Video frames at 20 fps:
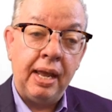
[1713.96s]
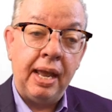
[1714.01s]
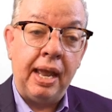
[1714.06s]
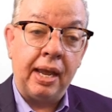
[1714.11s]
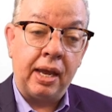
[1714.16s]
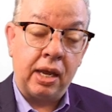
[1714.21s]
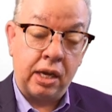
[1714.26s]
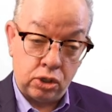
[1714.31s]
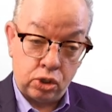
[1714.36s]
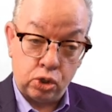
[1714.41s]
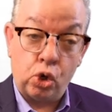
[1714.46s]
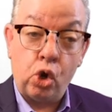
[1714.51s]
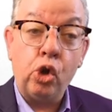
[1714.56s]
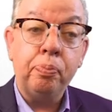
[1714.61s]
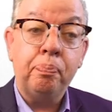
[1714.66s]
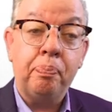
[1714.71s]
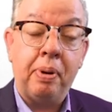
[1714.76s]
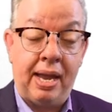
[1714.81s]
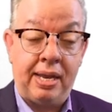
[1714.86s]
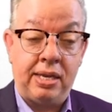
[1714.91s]
controlled
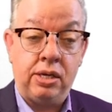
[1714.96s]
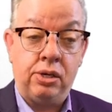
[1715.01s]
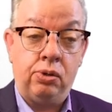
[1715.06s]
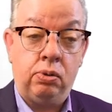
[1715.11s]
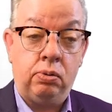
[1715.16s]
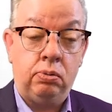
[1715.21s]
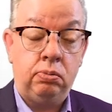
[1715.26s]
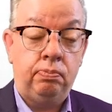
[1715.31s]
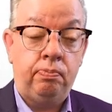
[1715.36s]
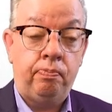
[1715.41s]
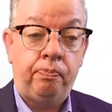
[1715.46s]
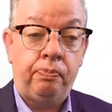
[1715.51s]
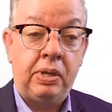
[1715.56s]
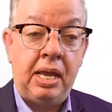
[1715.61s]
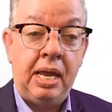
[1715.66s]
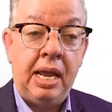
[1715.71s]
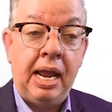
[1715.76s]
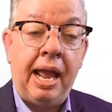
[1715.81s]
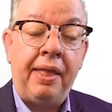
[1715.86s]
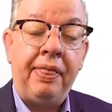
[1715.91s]
by you,
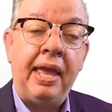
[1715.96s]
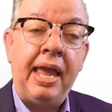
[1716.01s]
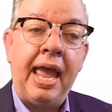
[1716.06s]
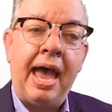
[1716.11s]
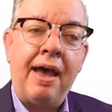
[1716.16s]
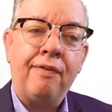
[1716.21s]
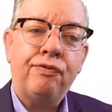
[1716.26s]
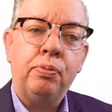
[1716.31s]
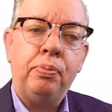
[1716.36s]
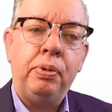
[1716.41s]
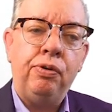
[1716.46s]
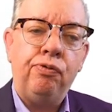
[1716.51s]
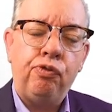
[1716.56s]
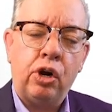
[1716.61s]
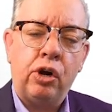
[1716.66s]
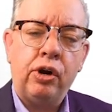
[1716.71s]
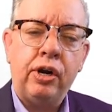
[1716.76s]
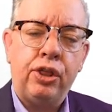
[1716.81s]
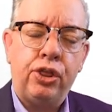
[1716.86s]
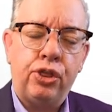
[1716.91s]
and they have to be
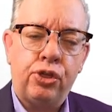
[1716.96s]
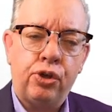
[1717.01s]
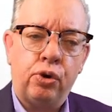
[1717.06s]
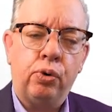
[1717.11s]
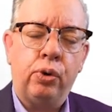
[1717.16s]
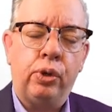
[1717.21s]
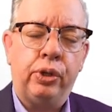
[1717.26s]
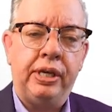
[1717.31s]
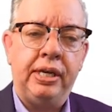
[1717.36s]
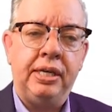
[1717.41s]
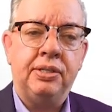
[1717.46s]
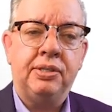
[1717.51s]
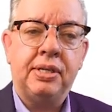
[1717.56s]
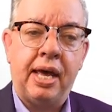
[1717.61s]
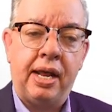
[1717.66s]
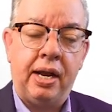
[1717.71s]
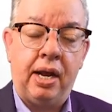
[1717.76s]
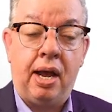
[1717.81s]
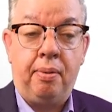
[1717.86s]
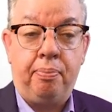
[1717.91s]
very thoroughly
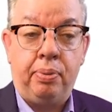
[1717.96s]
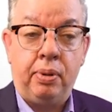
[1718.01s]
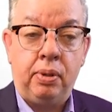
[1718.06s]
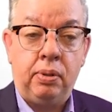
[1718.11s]
set up.